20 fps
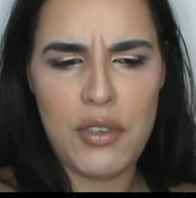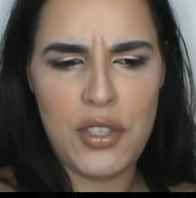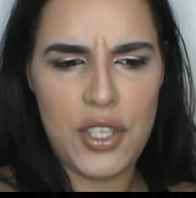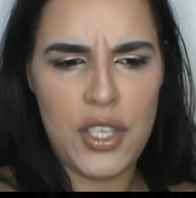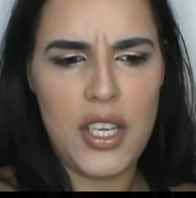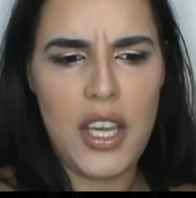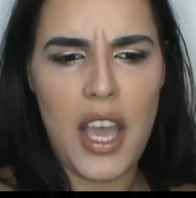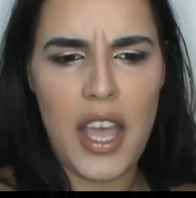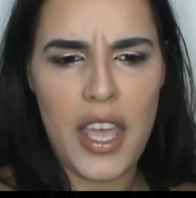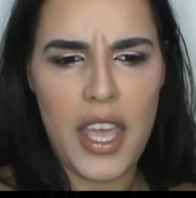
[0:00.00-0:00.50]

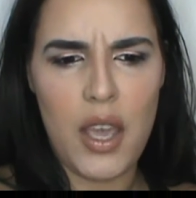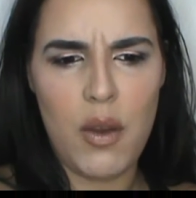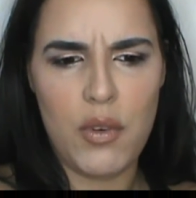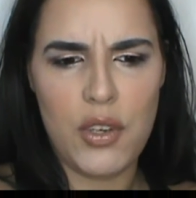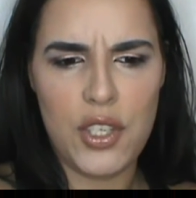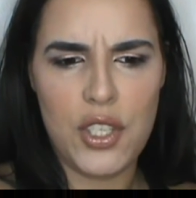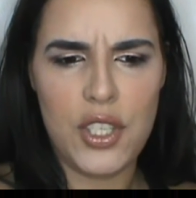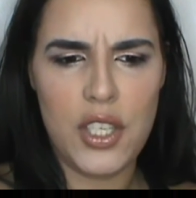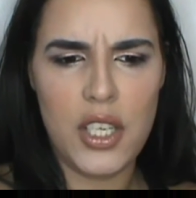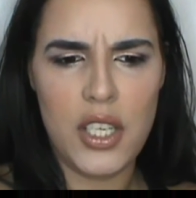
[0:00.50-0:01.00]
She got hit
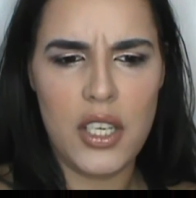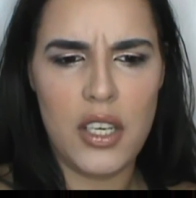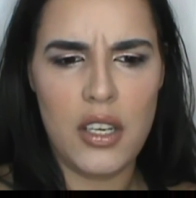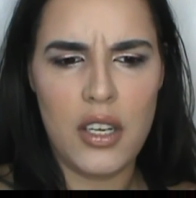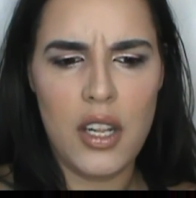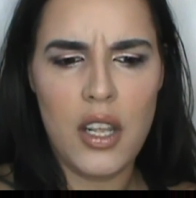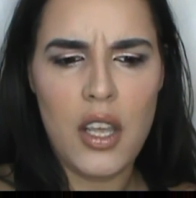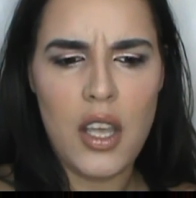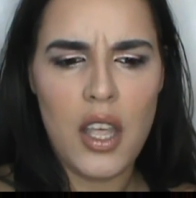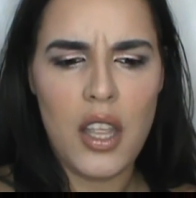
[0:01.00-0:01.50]
when she
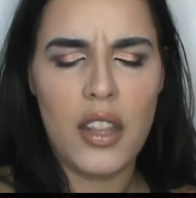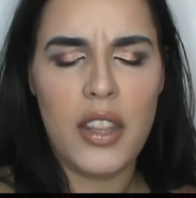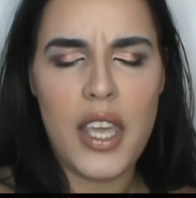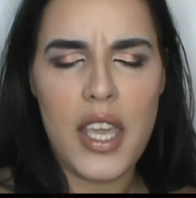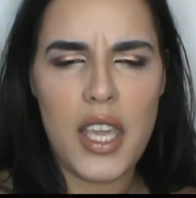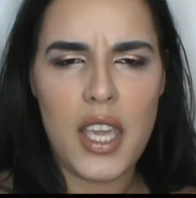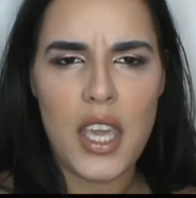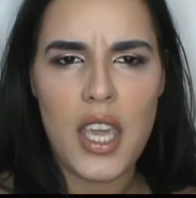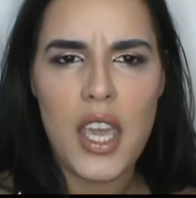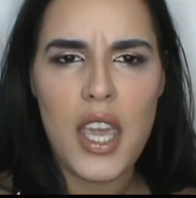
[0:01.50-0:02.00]
didn't,
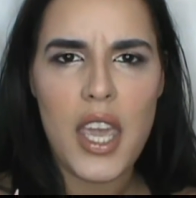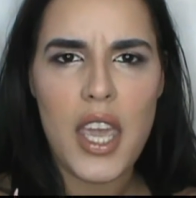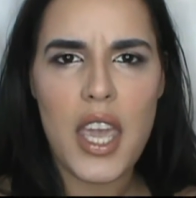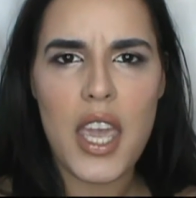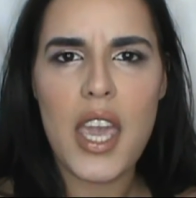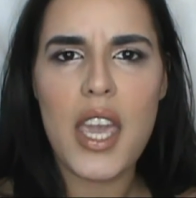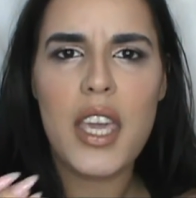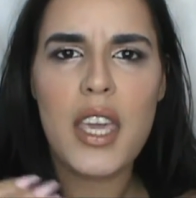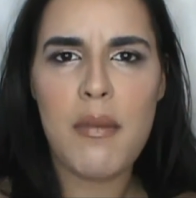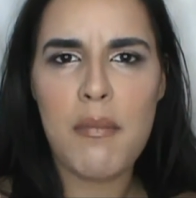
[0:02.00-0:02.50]
like,
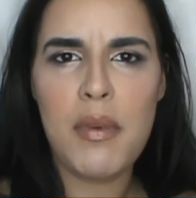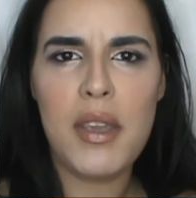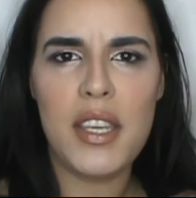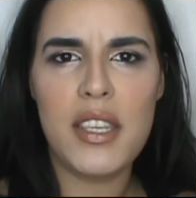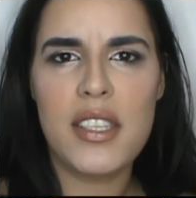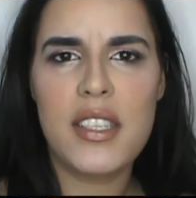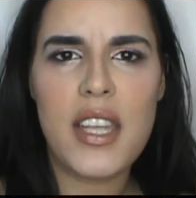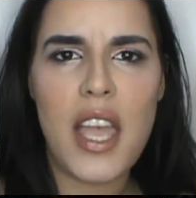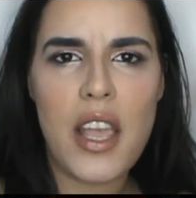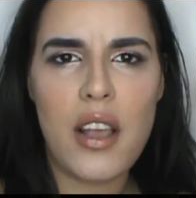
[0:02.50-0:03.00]
it can be
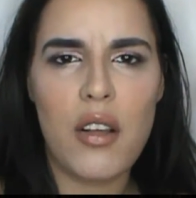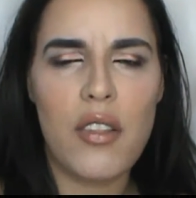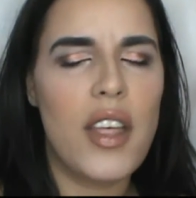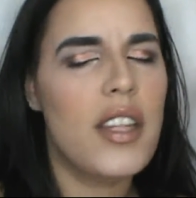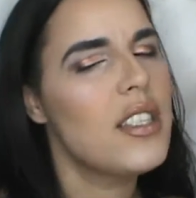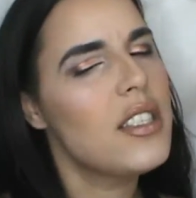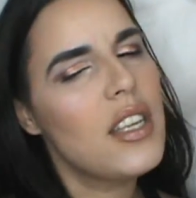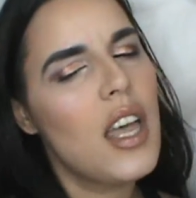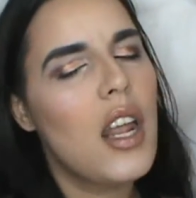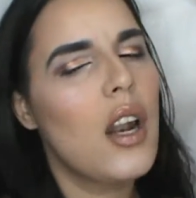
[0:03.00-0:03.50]
a cycle.
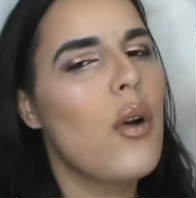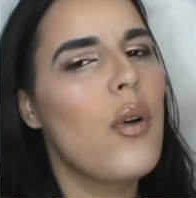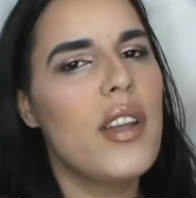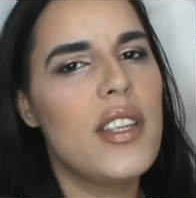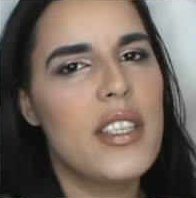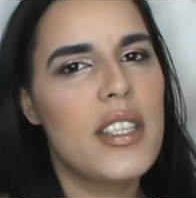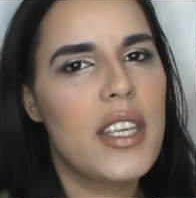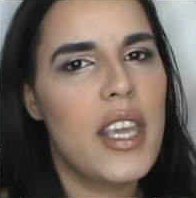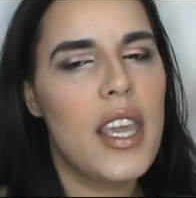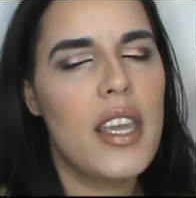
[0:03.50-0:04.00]
That's not
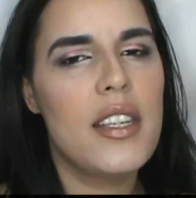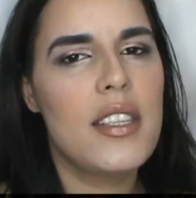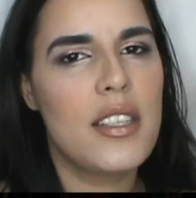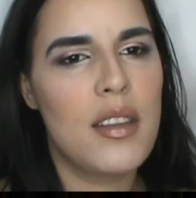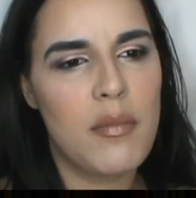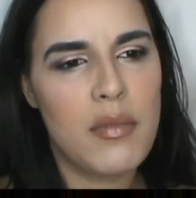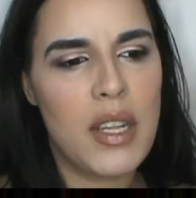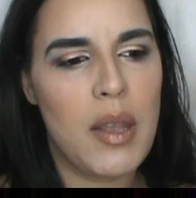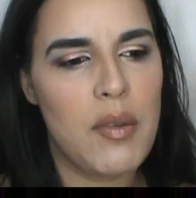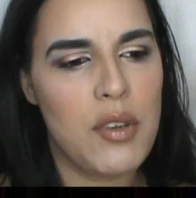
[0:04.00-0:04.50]
always the case.
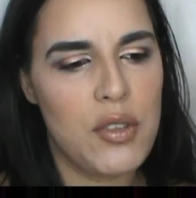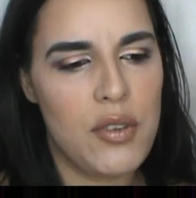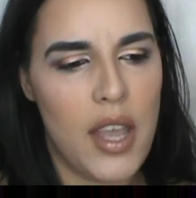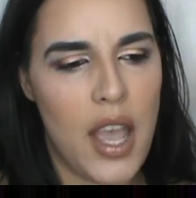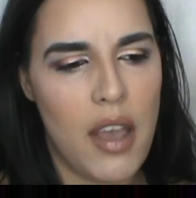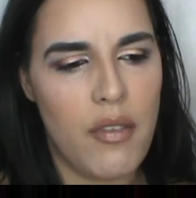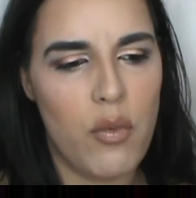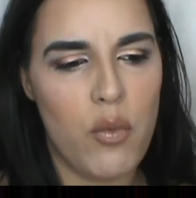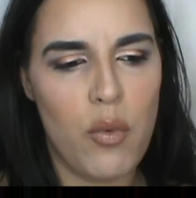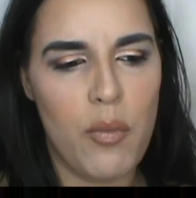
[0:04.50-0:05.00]
Sometimes you
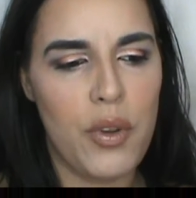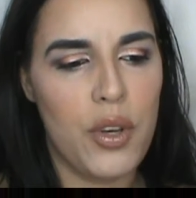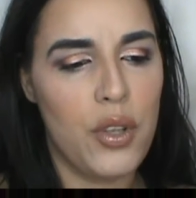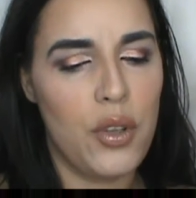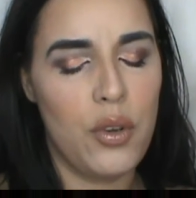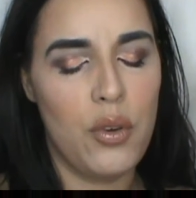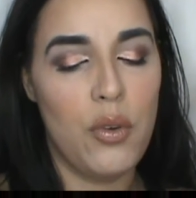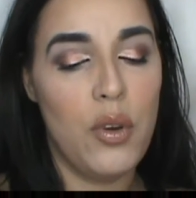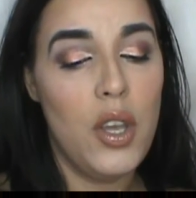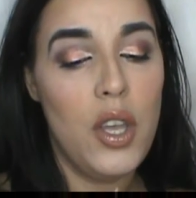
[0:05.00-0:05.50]
have a woman
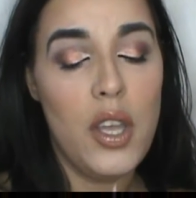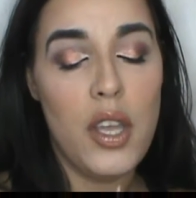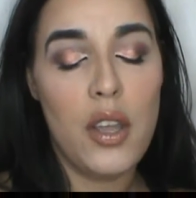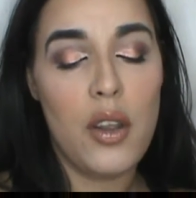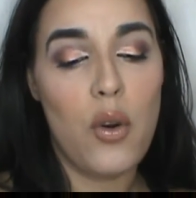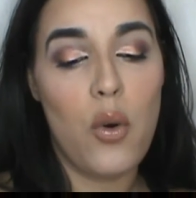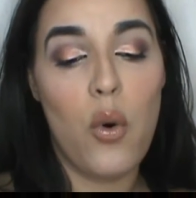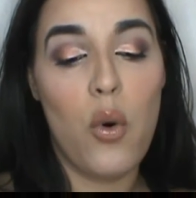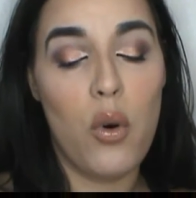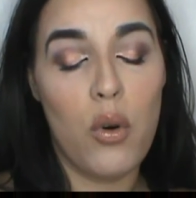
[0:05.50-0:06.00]
who,
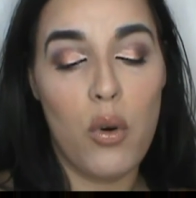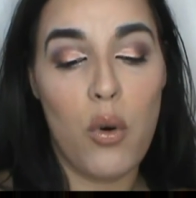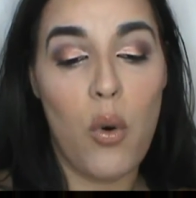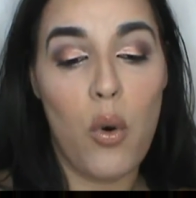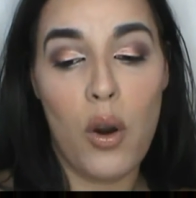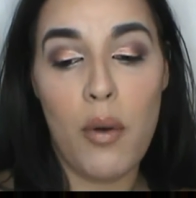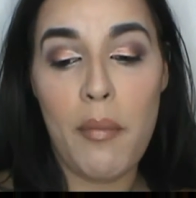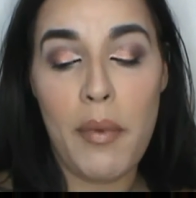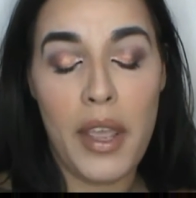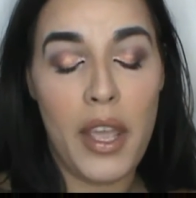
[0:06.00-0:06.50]

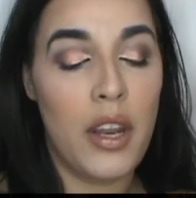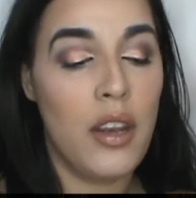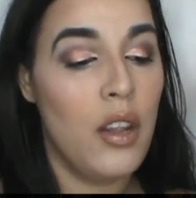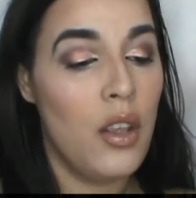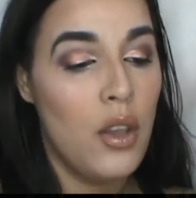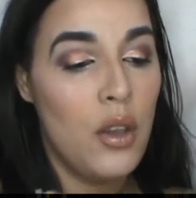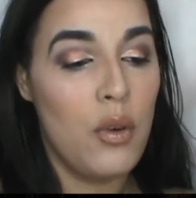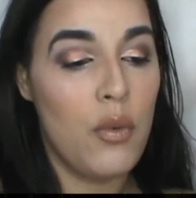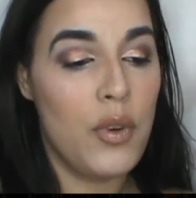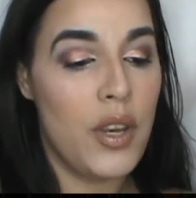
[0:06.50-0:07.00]
or a man
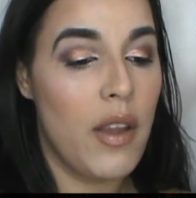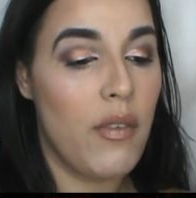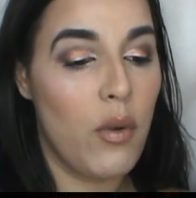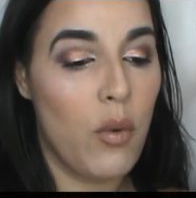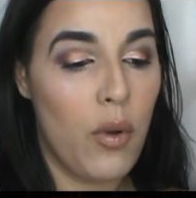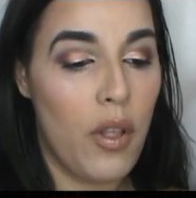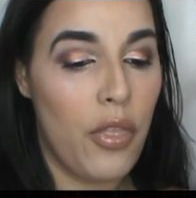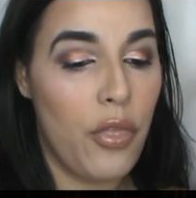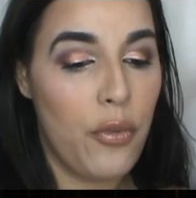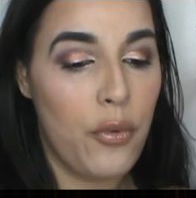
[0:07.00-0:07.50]
who never
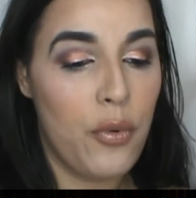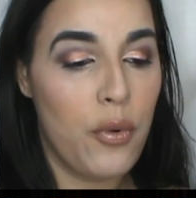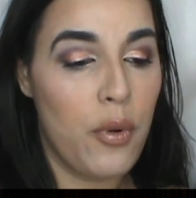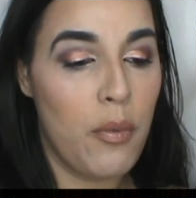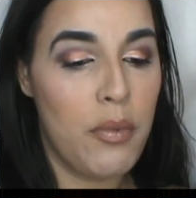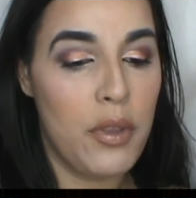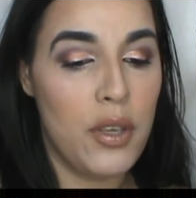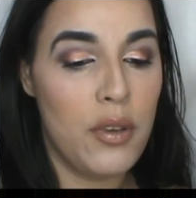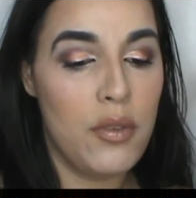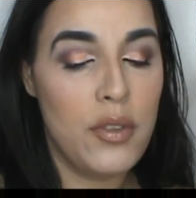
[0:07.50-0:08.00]
went through
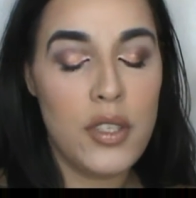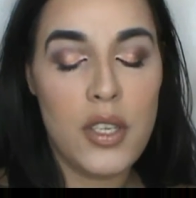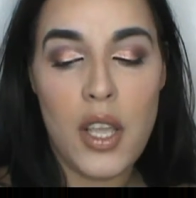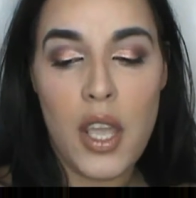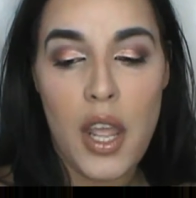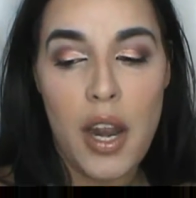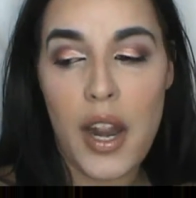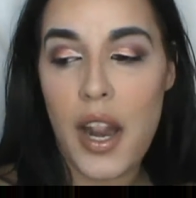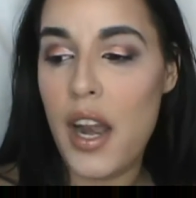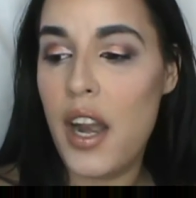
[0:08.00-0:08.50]
abuse
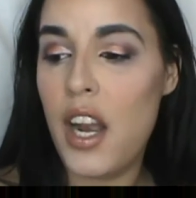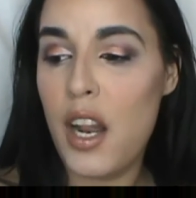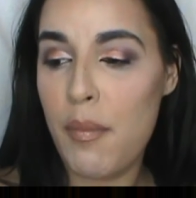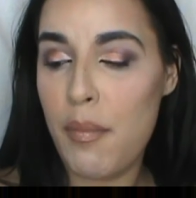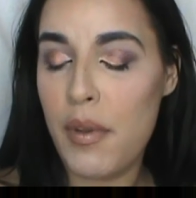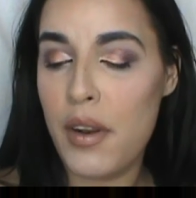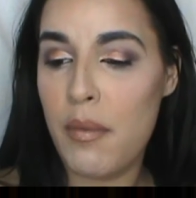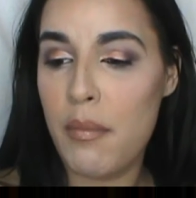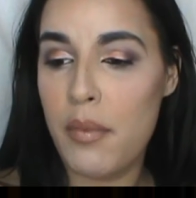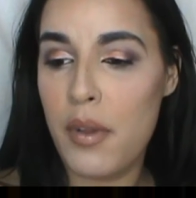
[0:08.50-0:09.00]
and ended
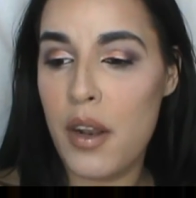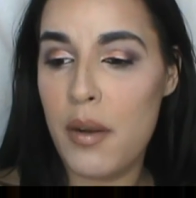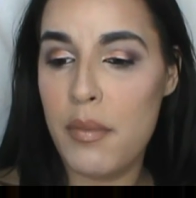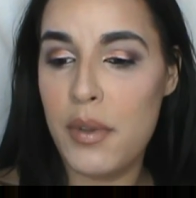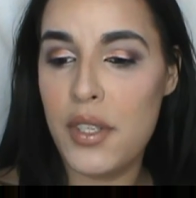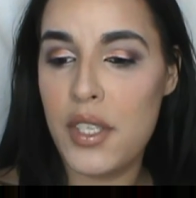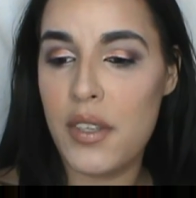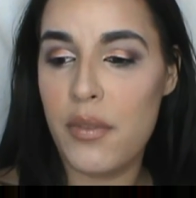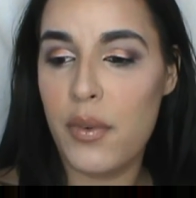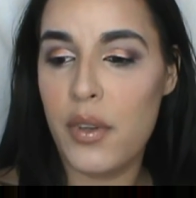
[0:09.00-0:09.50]
up in an
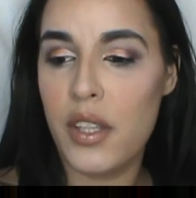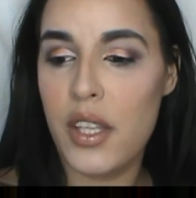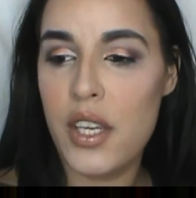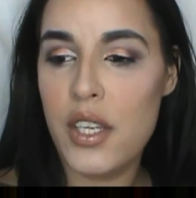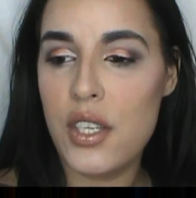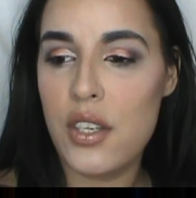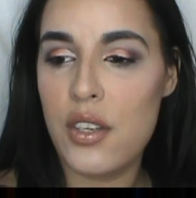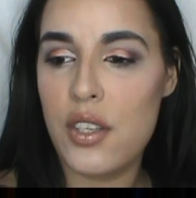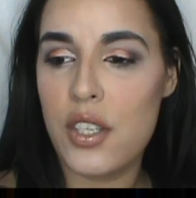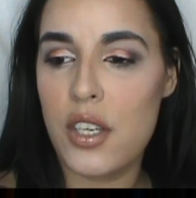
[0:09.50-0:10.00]
abusive
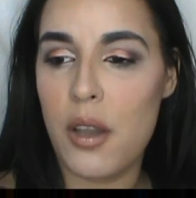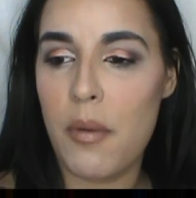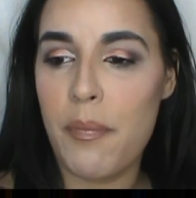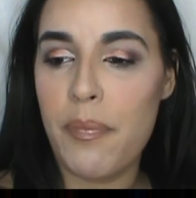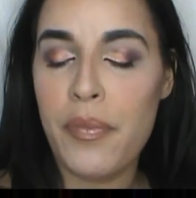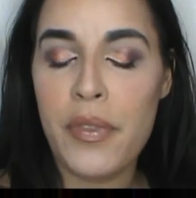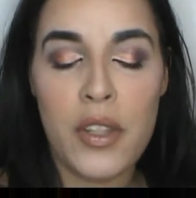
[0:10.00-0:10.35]
relationship.